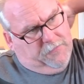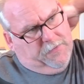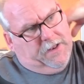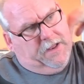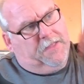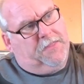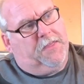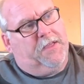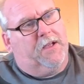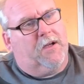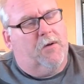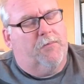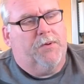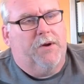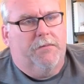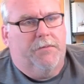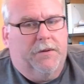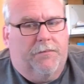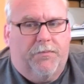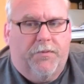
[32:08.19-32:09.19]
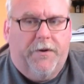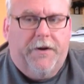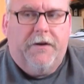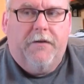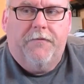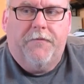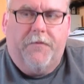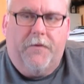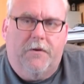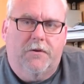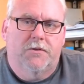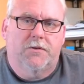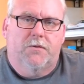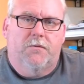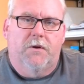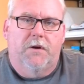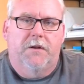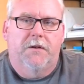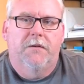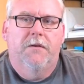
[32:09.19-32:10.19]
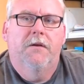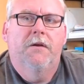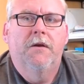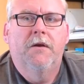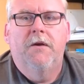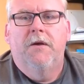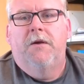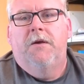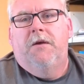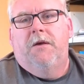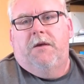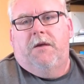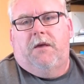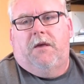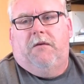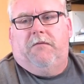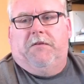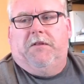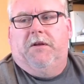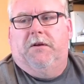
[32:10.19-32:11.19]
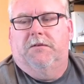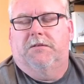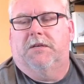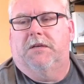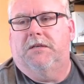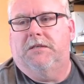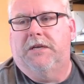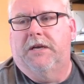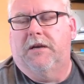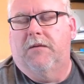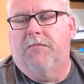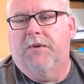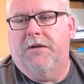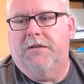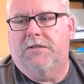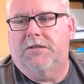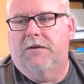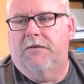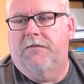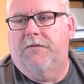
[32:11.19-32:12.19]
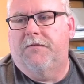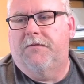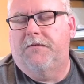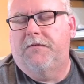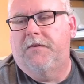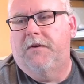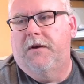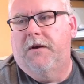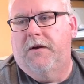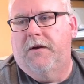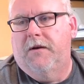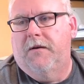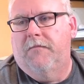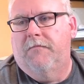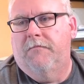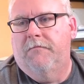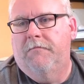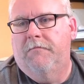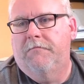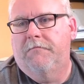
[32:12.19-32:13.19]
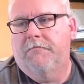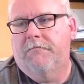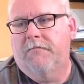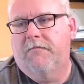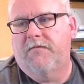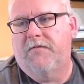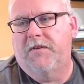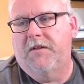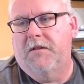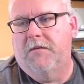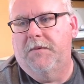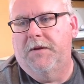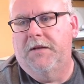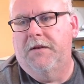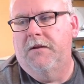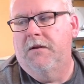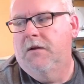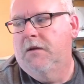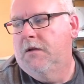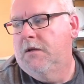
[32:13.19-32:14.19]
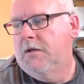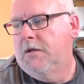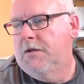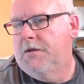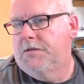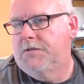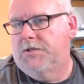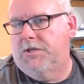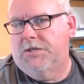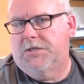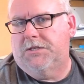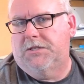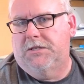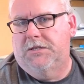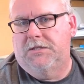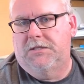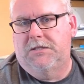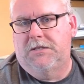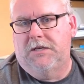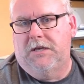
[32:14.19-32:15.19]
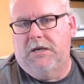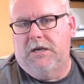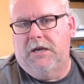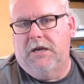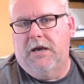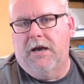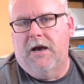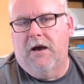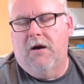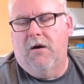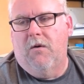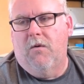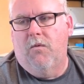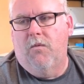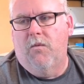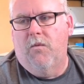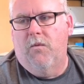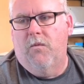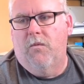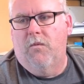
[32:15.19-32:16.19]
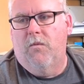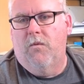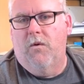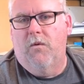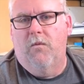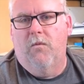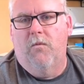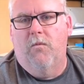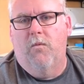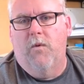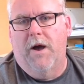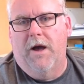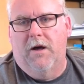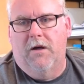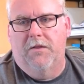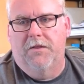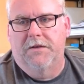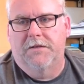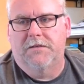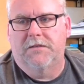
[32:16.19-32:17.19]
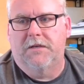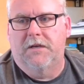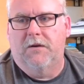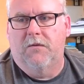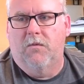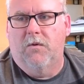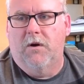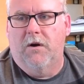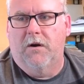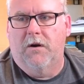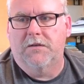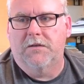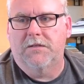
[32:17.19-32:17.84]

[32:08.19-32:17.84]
I think I'll probably print a first one, even though it's going to take a bunch of filament, just to see how well this thing works.